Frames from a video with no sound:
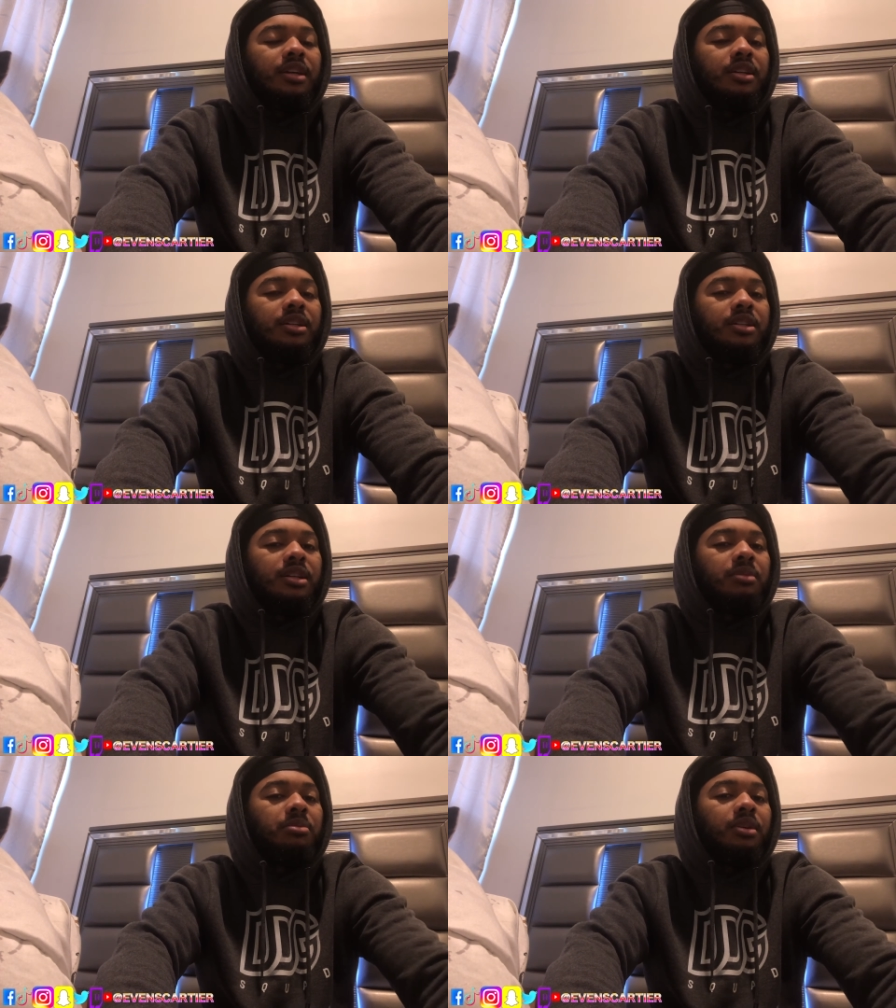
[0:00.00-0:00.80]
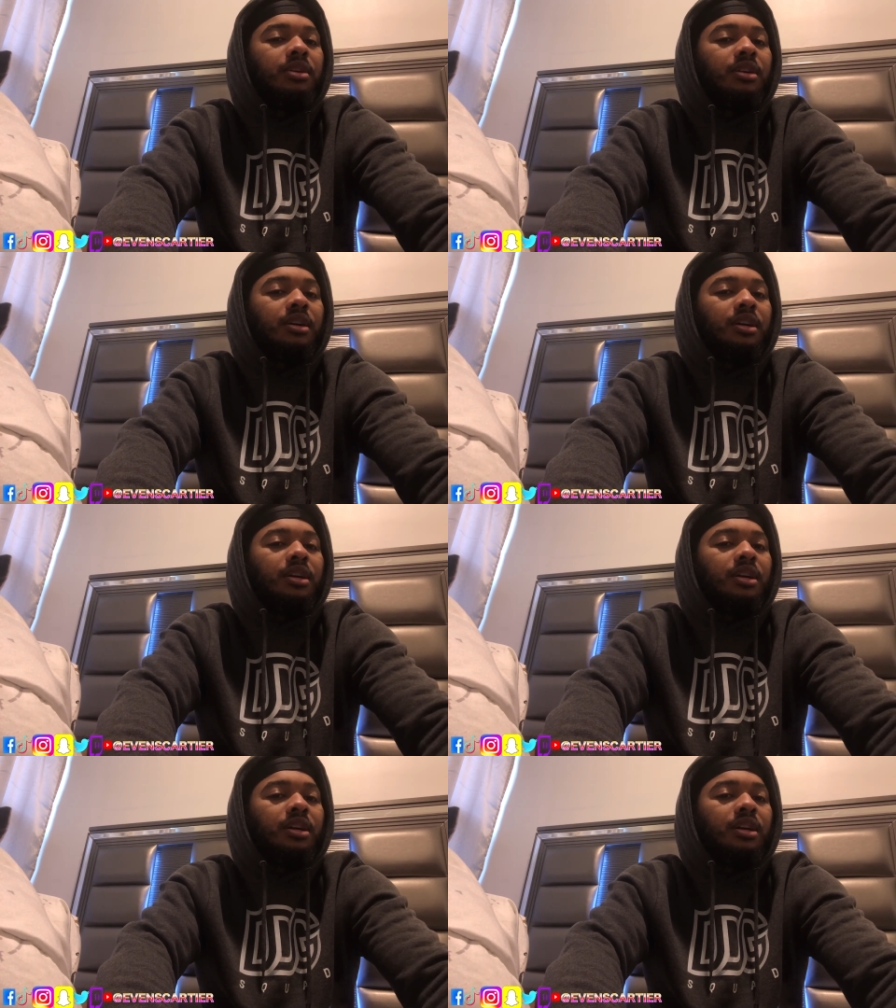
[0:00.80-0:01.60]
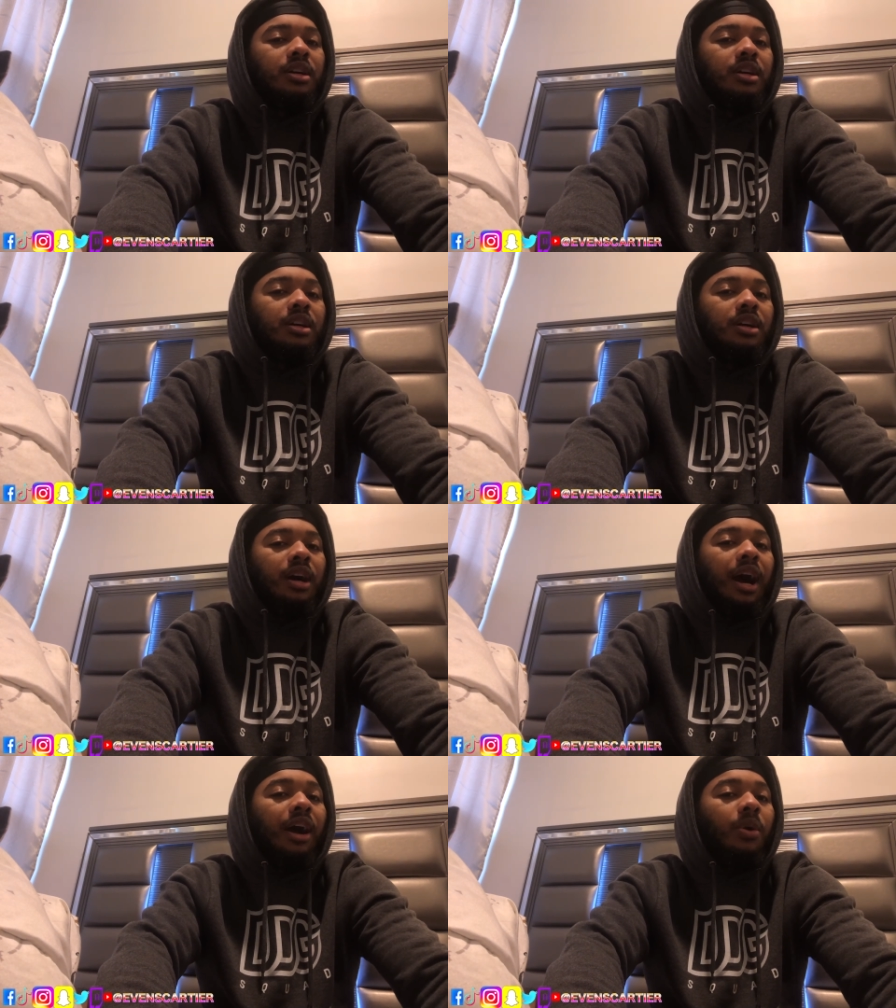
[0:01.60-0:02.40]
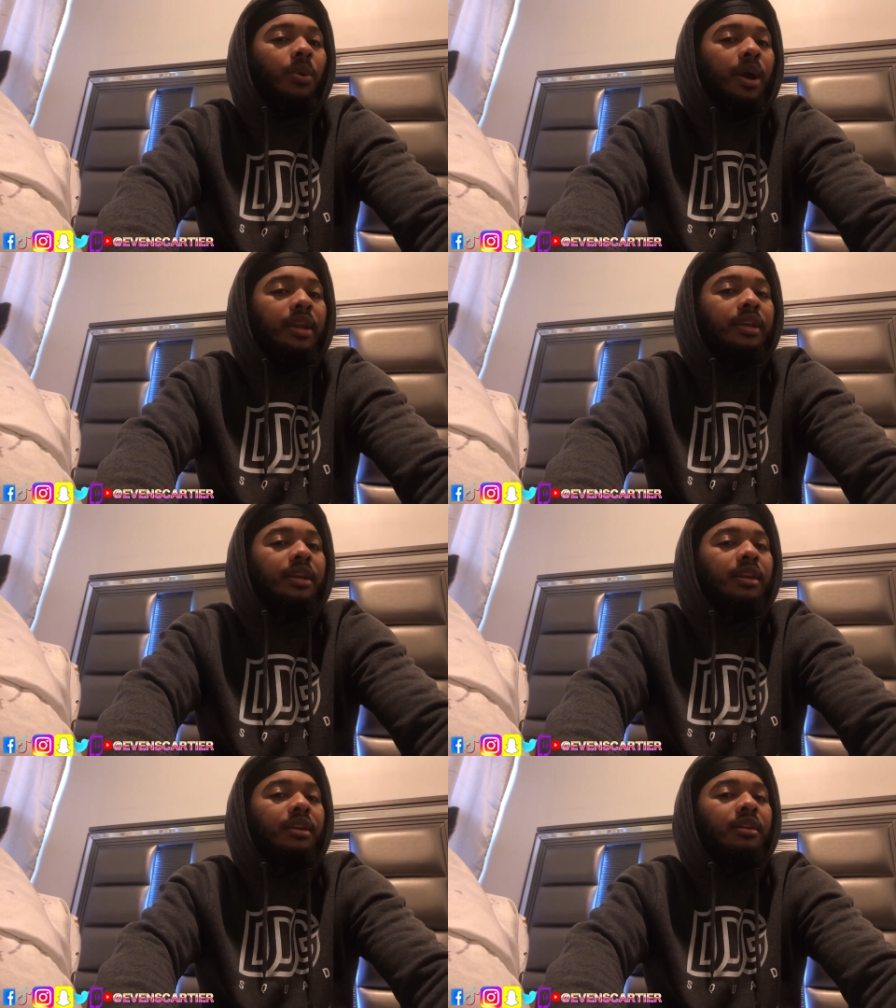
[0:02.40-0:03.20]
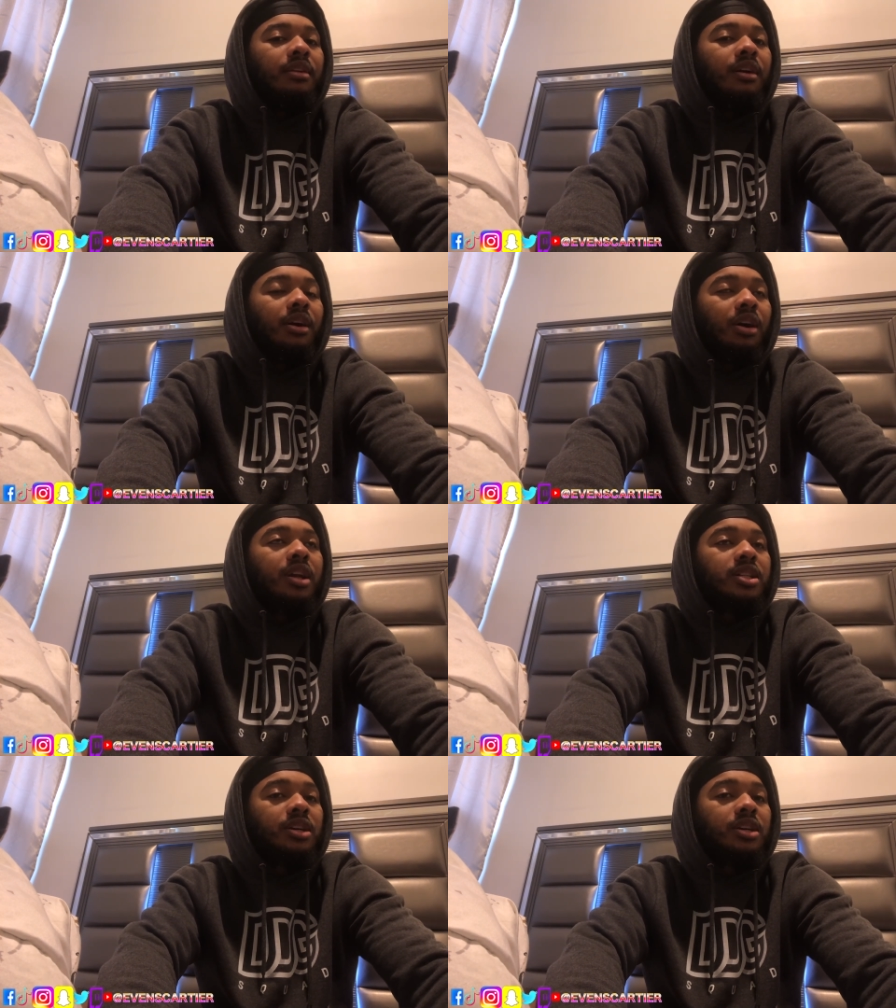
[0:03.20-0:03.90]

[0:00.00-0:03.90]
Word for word: and shit, but I quit the college.